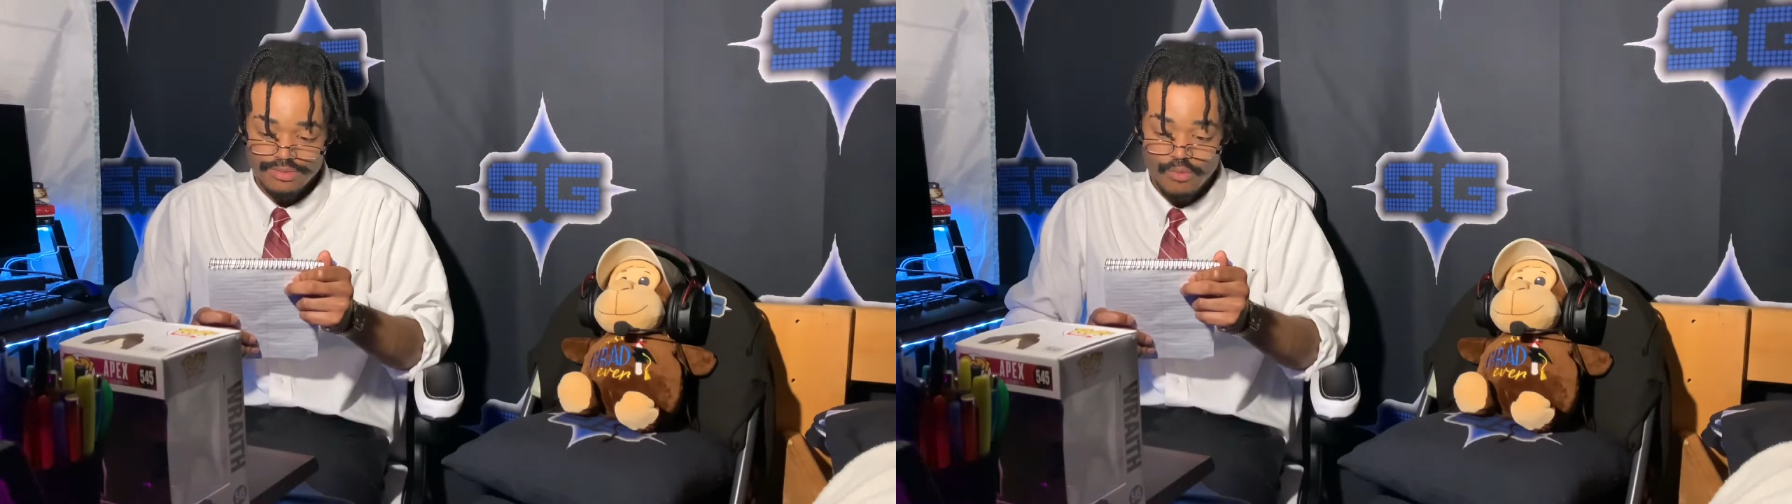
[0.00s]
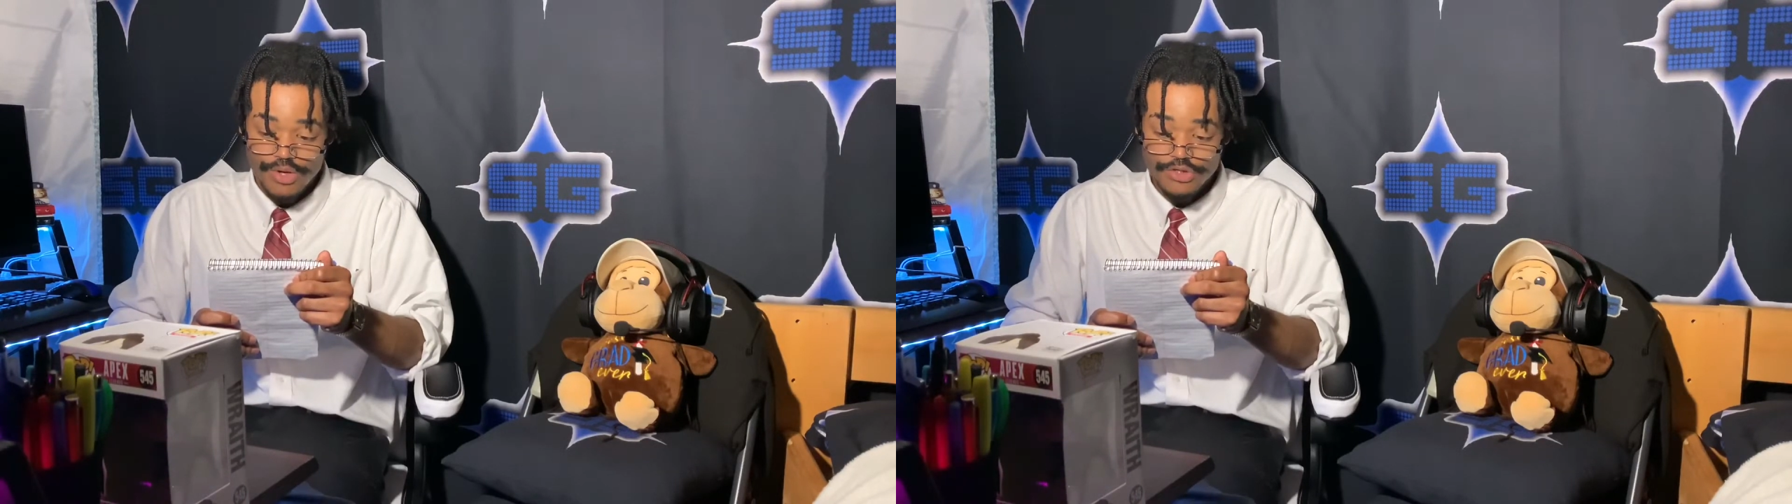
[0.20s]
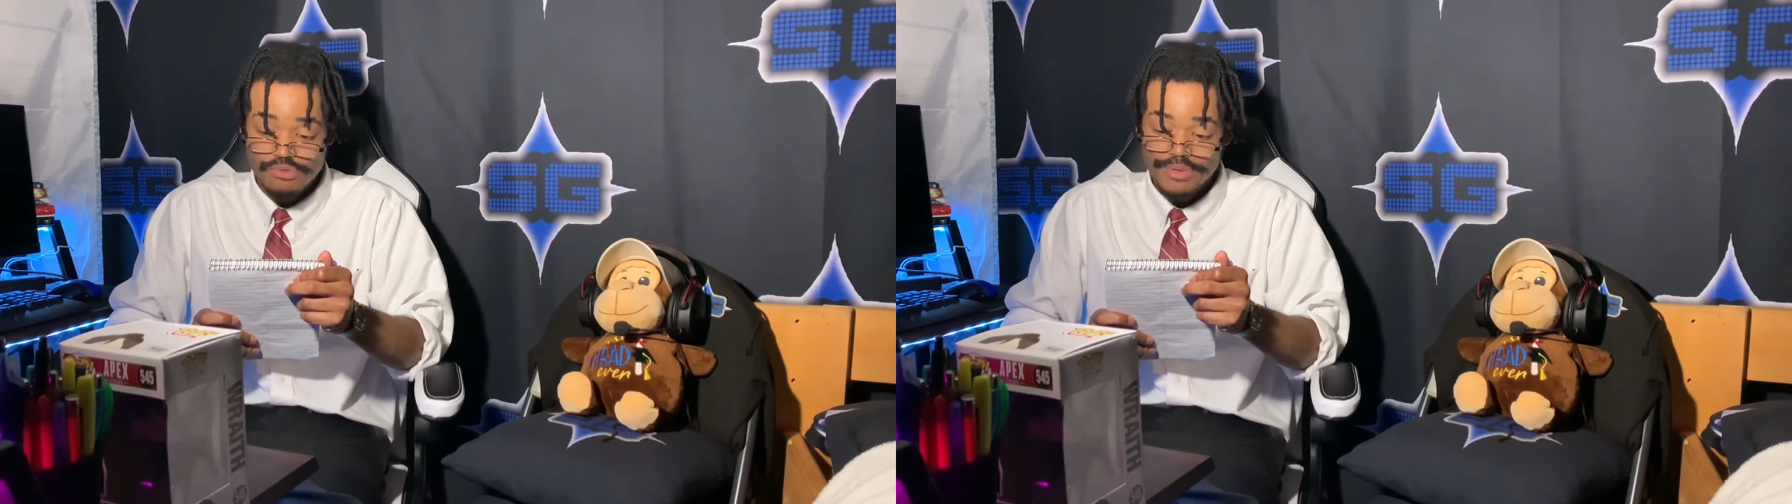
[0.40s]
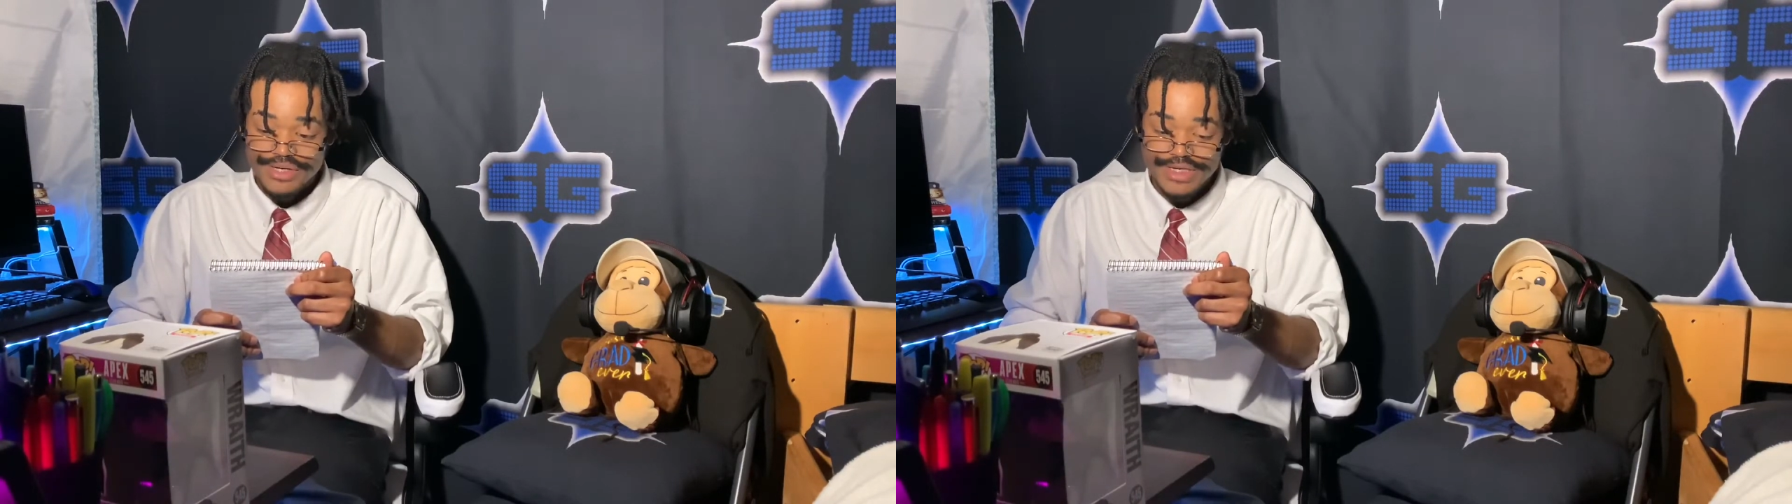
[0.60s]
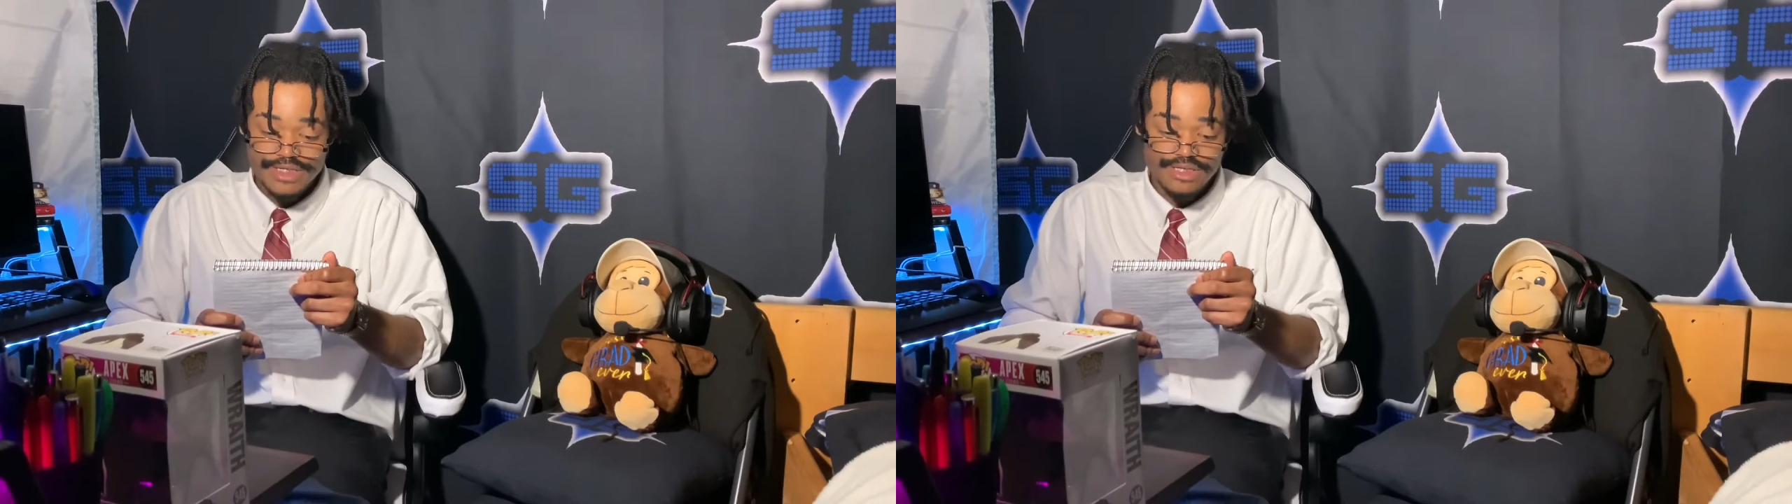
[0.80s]
What do
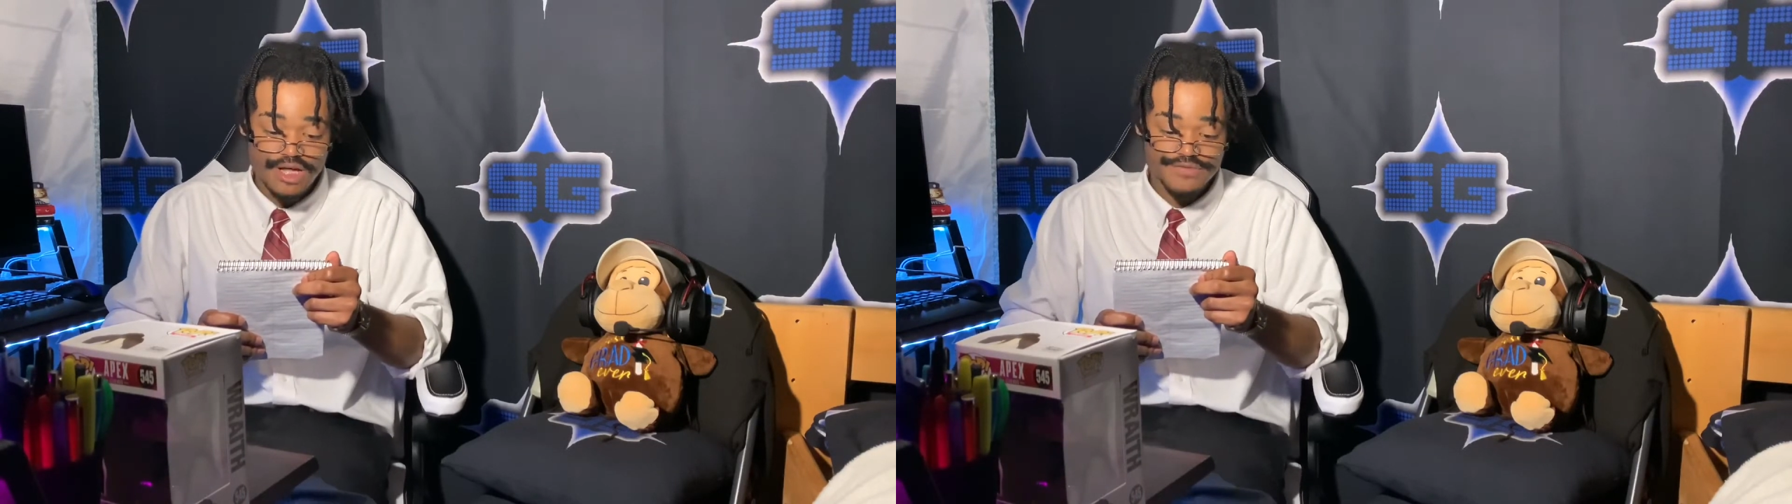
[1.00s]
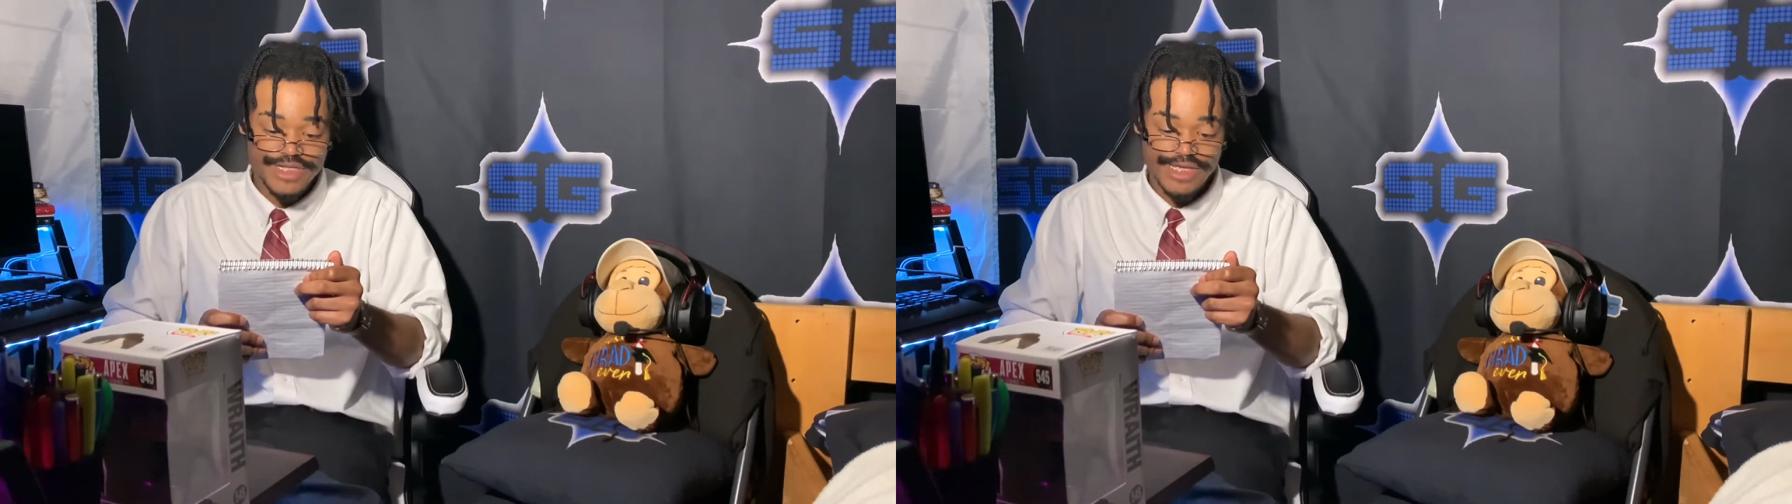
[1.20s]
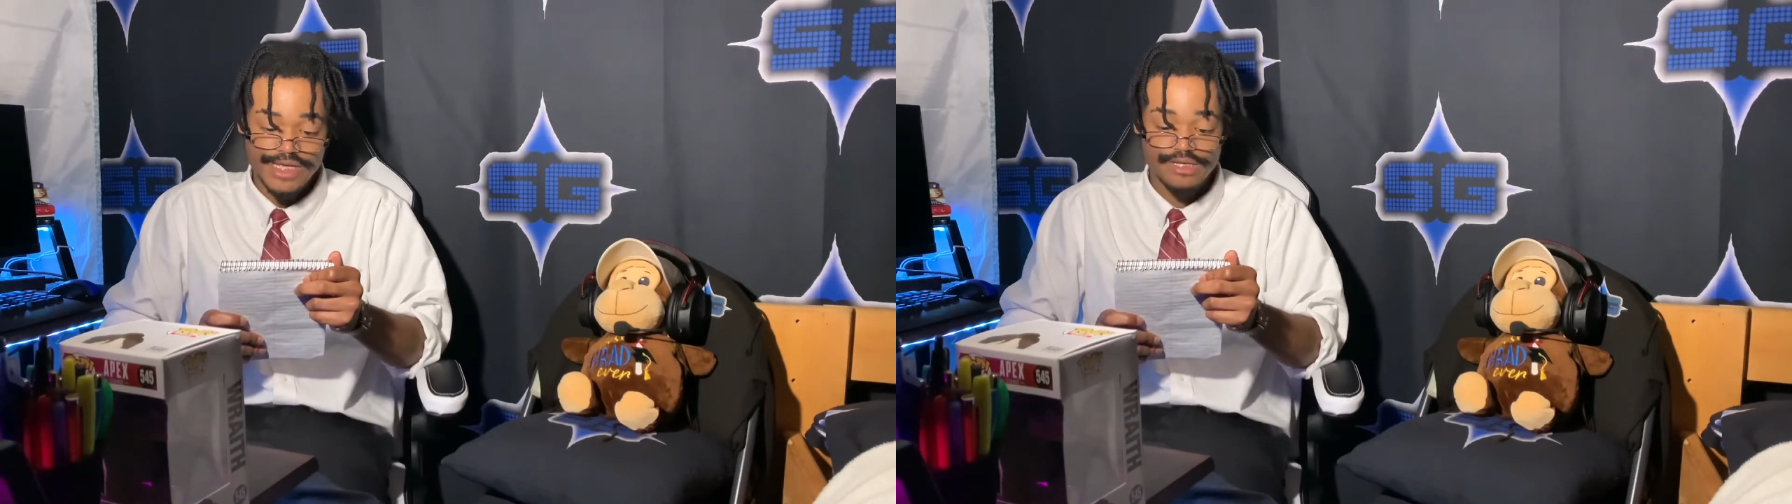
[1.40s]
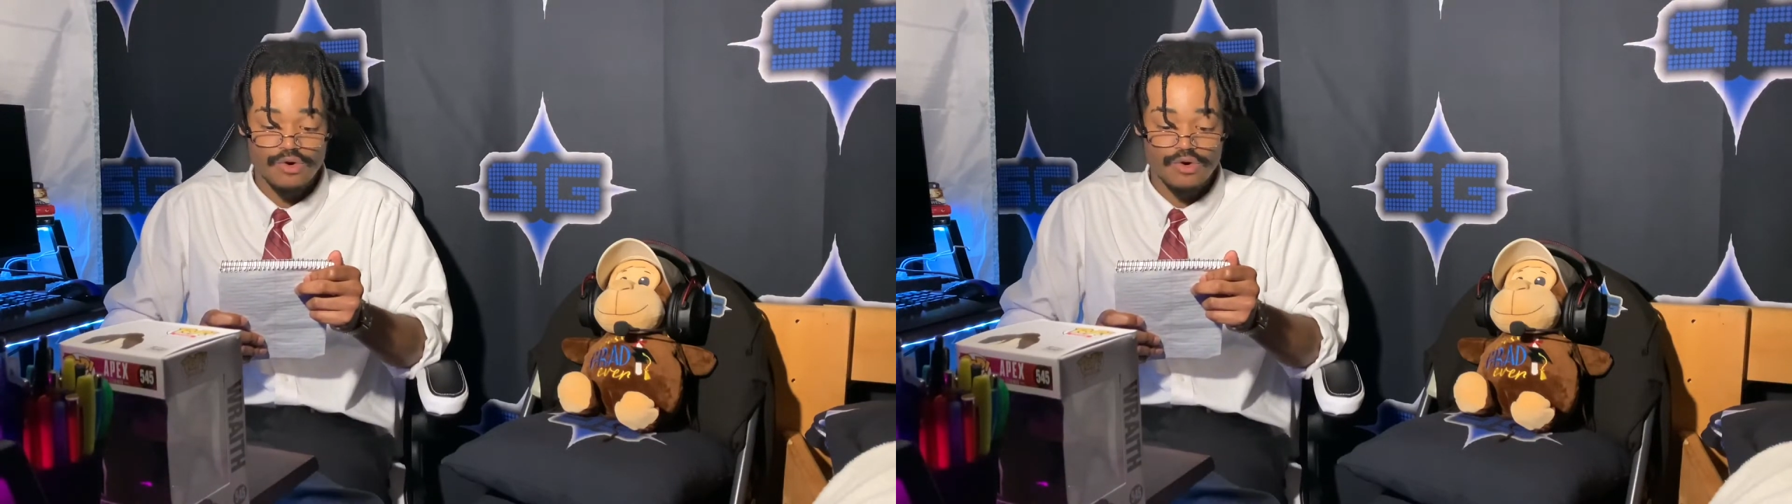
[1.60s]
monkeys love to eat